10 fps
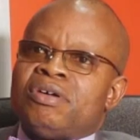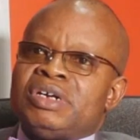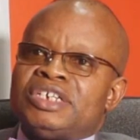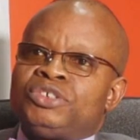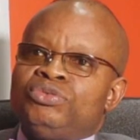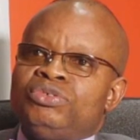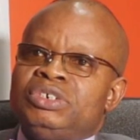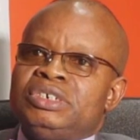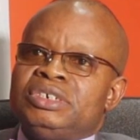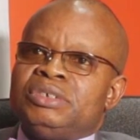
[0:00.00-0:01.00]

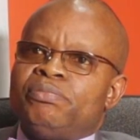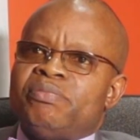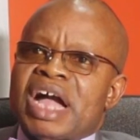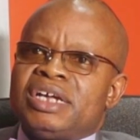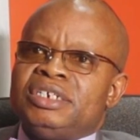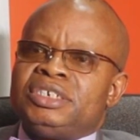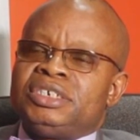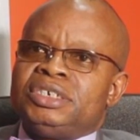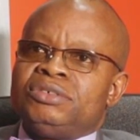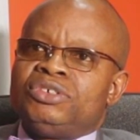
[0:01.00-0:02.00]
understood the
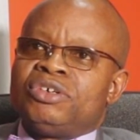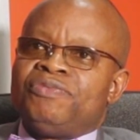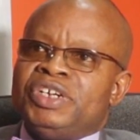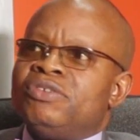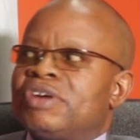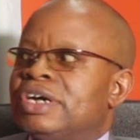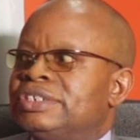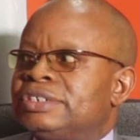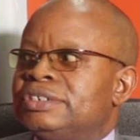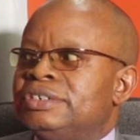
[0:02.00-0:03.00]
magnitude of
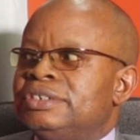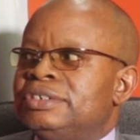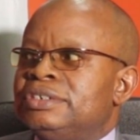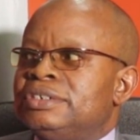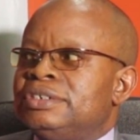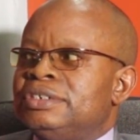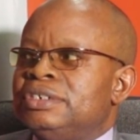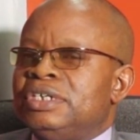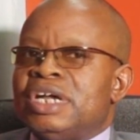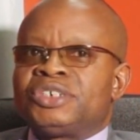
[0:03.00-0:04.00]
ignorance
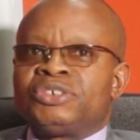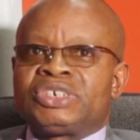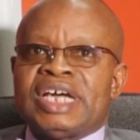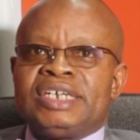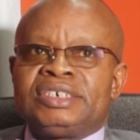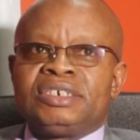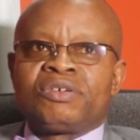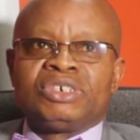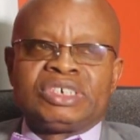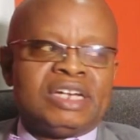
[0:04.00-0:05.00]
in our
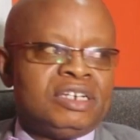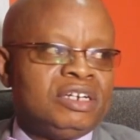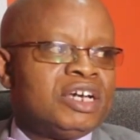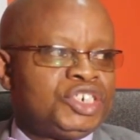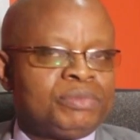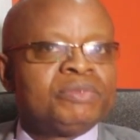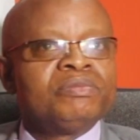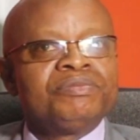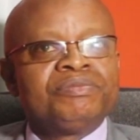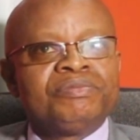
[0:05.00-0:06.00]
society concerning leadership.